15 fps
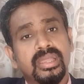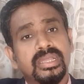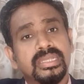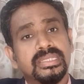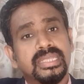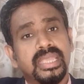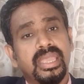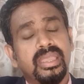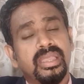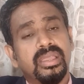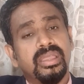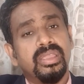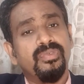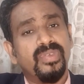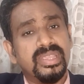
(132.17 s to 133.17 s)
See,
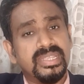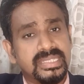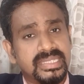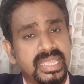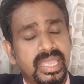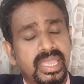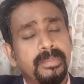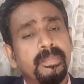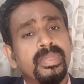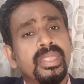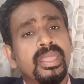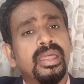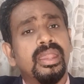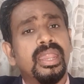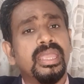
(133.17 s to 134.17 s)
if I say,
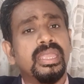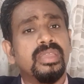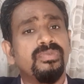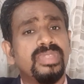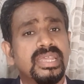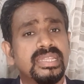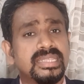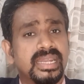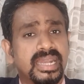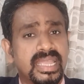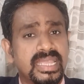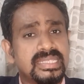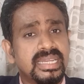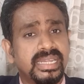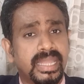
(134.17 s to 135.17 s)
if there is a
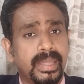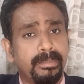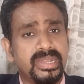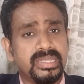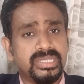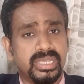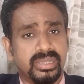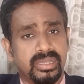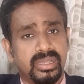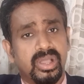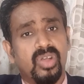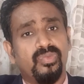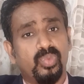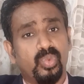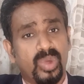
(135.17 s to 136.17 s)
rise in temperature
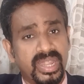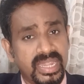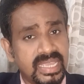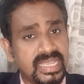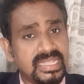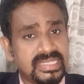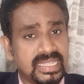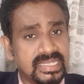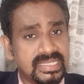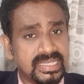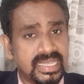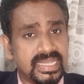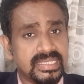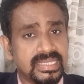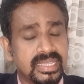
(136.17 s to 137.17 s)
of 1 degree
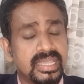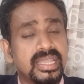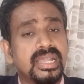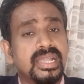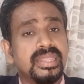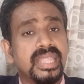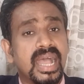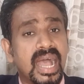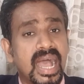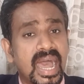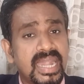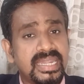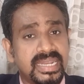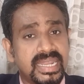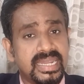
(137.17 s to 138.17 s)
Celsius, the
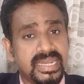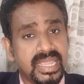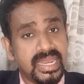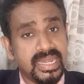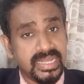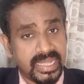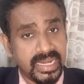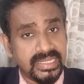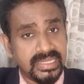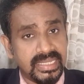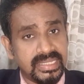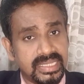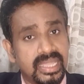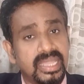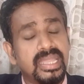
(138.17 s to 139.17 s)
heart rate
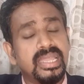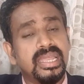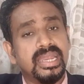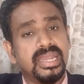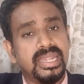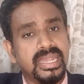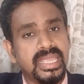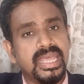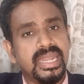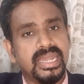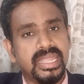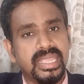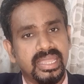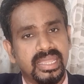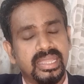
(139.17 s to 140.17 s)
increases
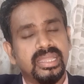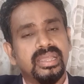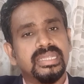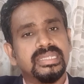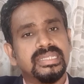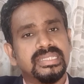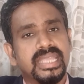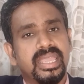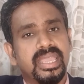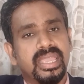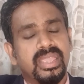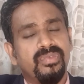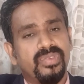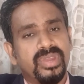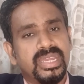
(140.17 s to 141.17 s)
nearly, say
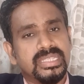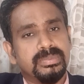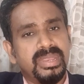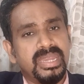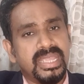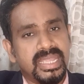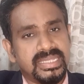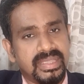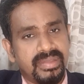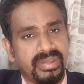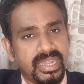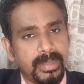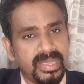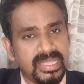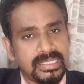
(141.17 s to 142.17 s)
if it is beating at
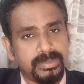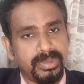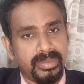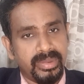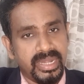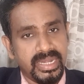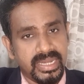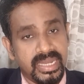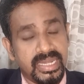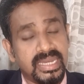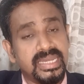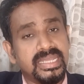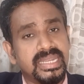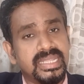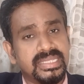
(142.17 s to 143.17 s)
70 beats per minute, it
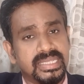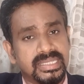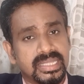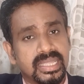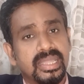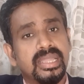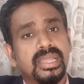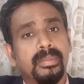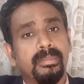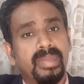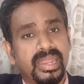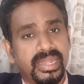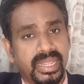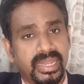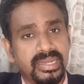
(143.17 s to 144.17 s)
increases
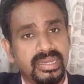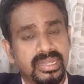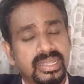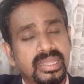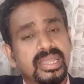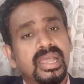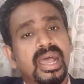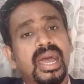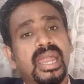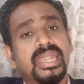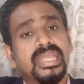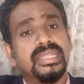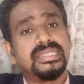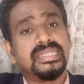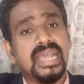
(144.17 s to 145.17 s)
by 10
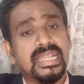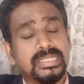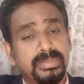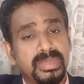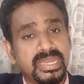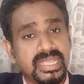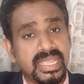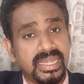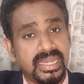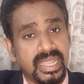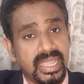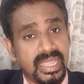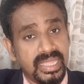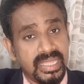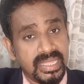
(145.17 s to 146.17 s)
and it starts beating at
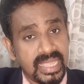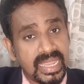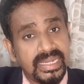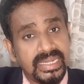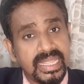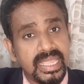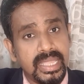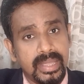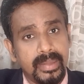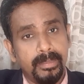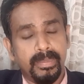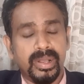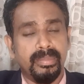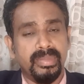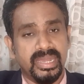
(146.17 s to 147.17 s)
80
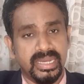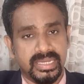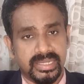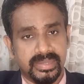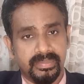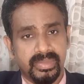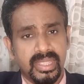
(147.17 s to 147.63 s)
per minute.